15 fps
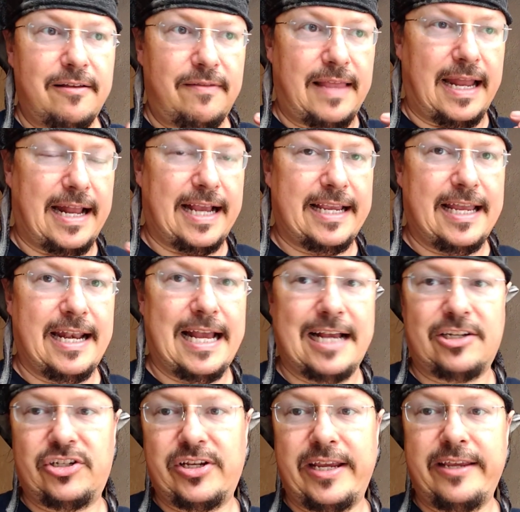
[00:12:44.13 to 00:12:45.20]
that I can
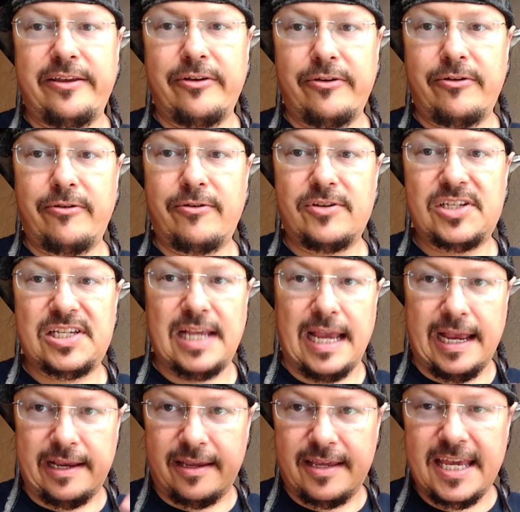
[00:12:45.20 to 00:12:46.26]
actually use
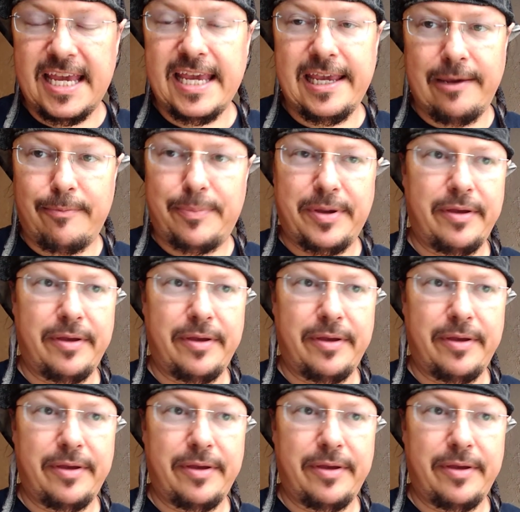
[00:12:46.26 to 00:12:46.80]
and keep.